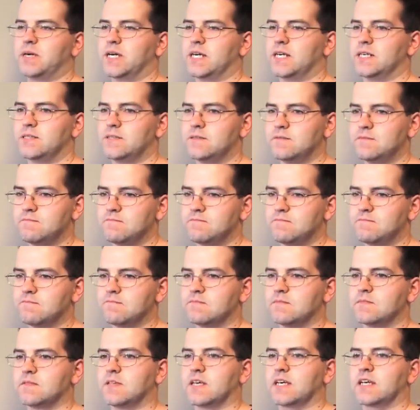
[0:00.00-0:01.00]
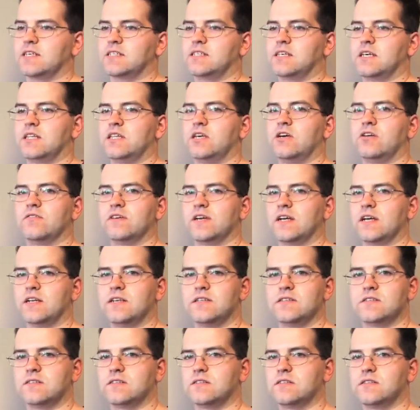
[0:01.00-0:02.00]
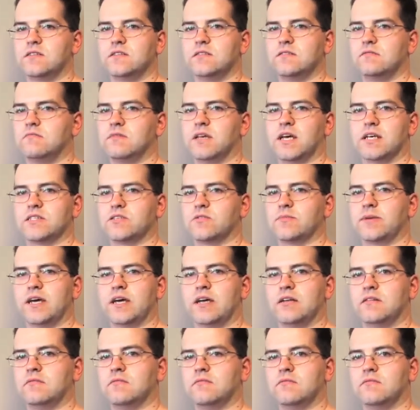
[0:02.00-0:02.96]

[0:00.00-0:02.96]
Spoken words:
But, like I said, the overhead is not so bad.